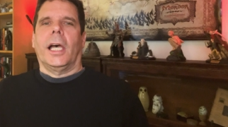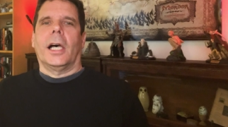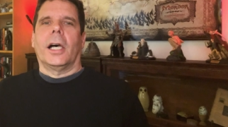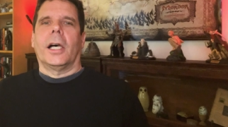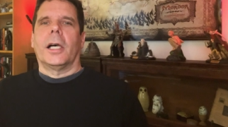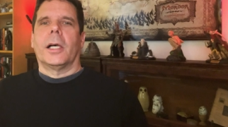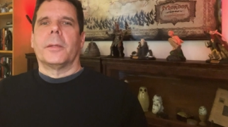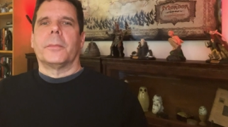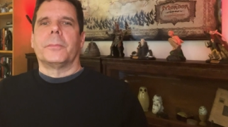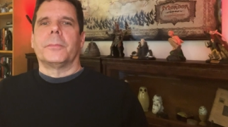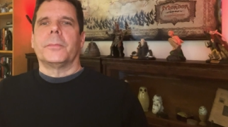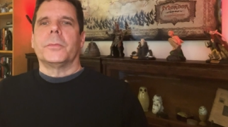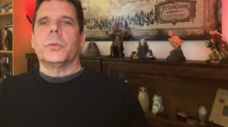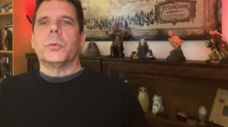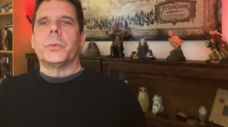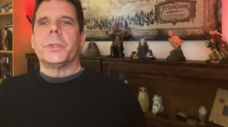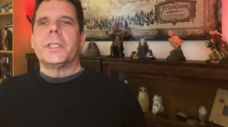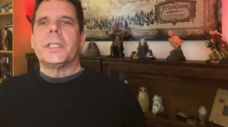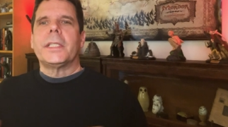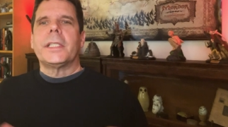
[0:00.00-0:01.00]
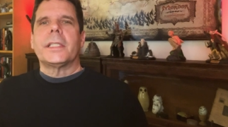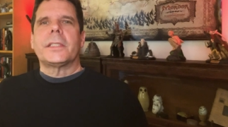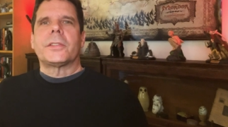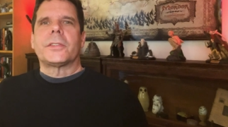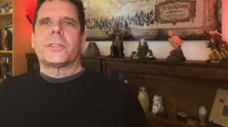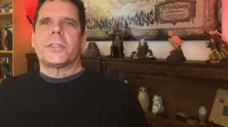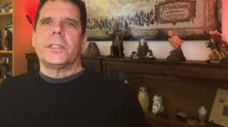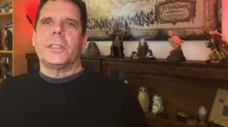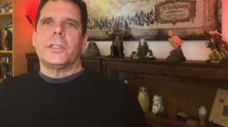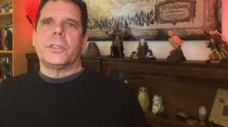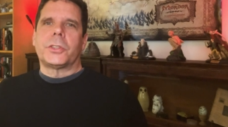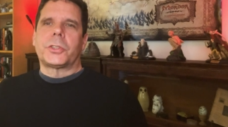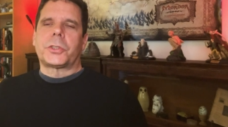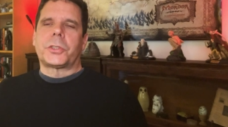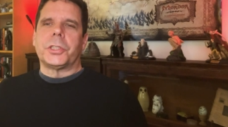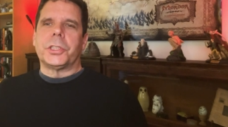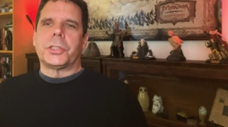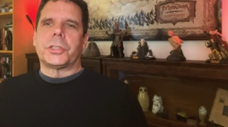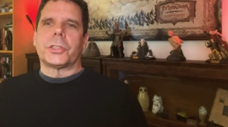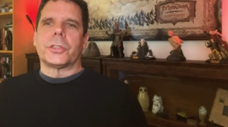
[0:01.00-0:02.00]
Um, we didn't get to see these
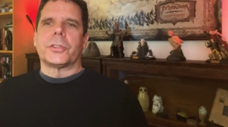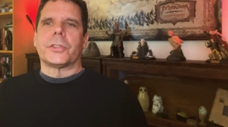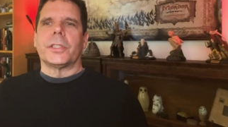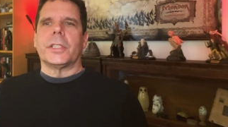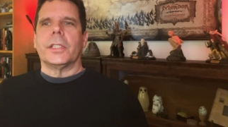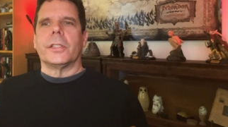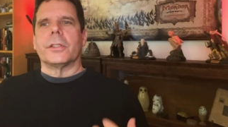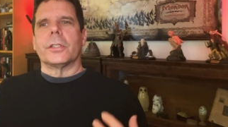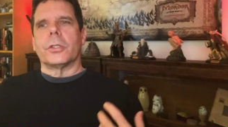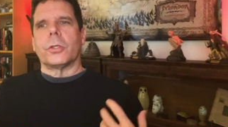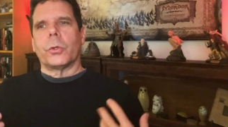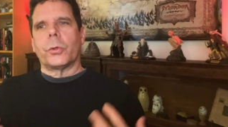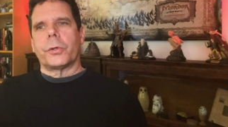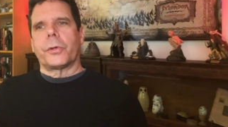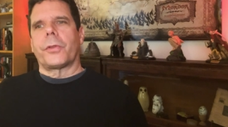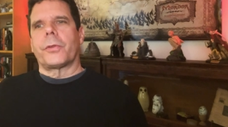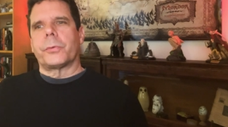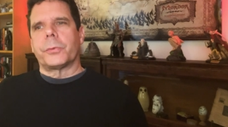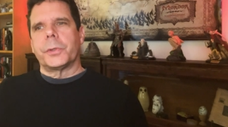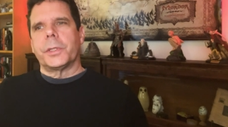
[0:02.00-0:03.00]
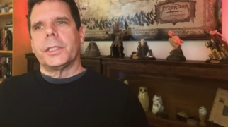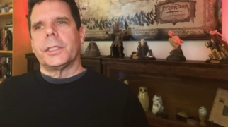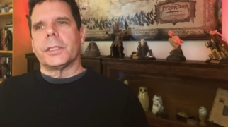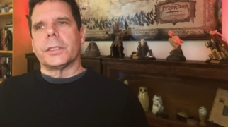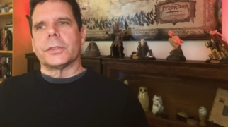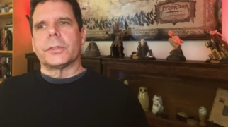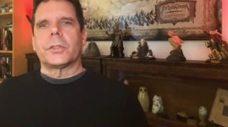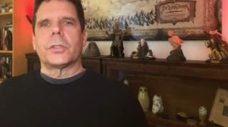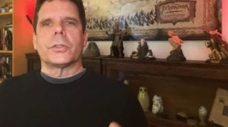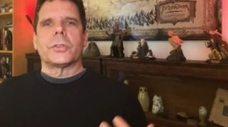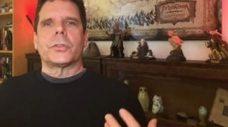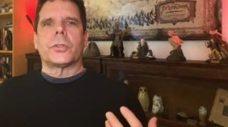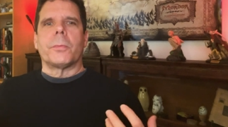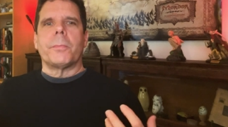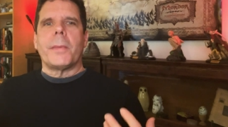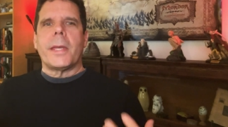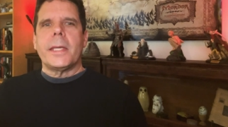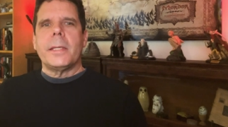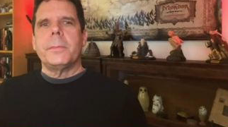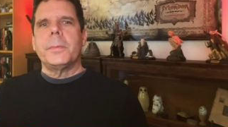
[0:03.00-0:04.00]
creatures in The Lord of the Rings, so
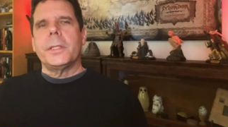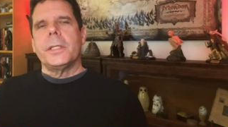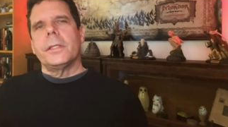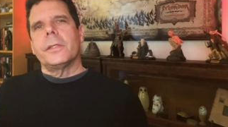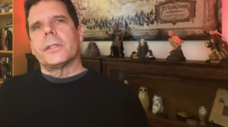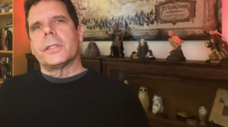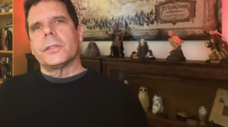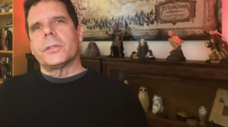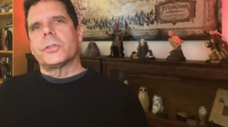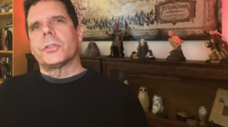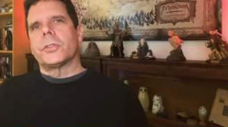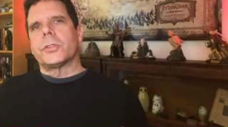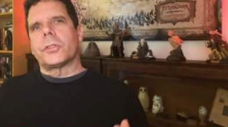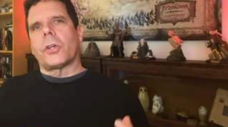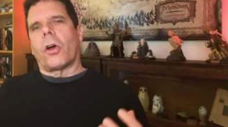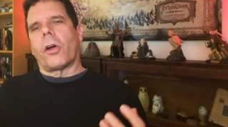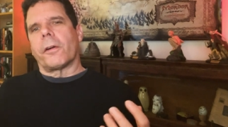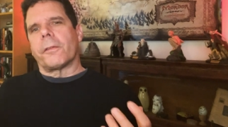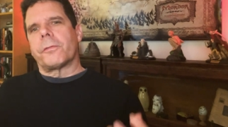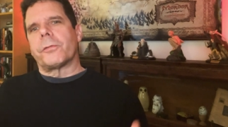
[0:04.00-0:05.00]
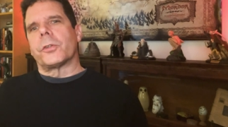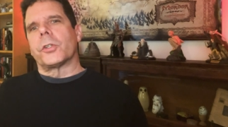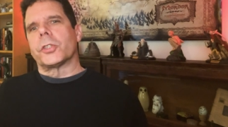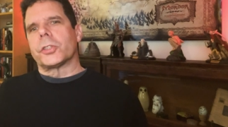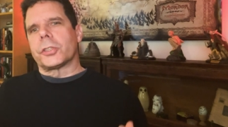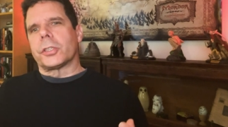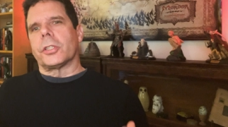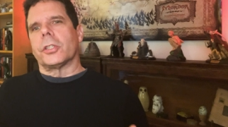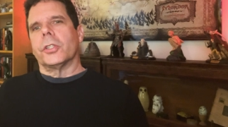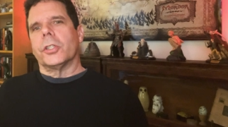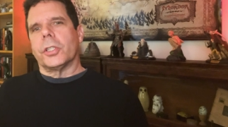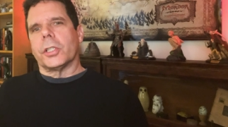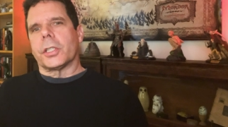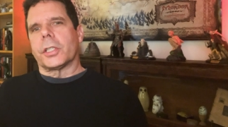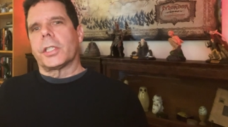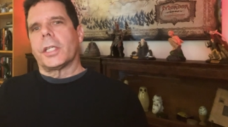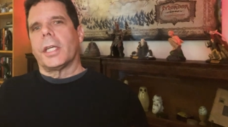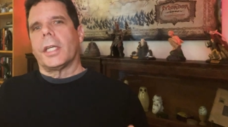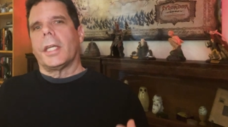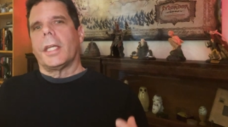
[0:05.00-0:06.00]
maybe this is our first
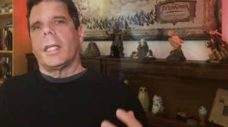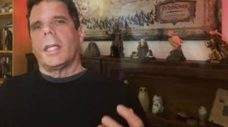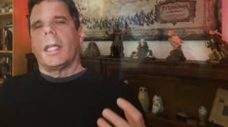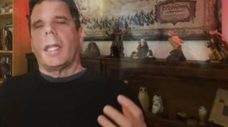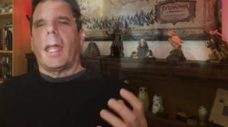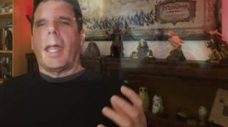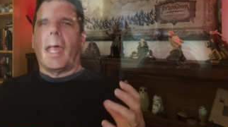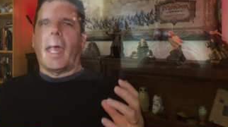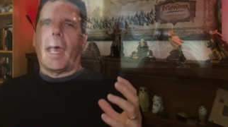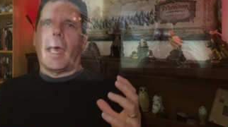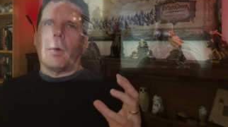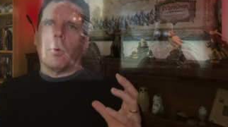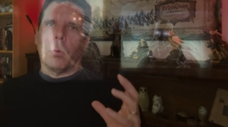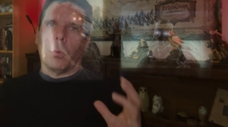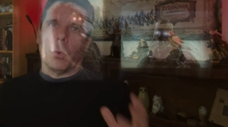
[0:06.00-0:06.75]
look at